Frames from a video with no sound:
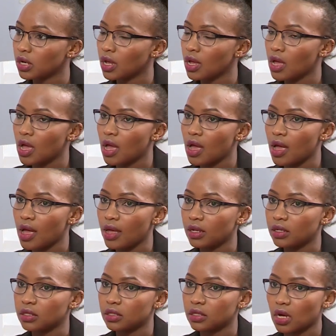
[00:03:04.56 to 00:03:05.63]
Okay.
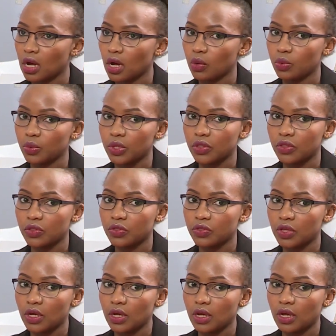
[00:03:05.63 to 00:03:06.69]
And uh, with
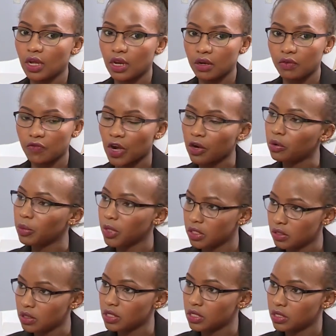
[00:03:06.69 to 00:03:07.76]
the environmental.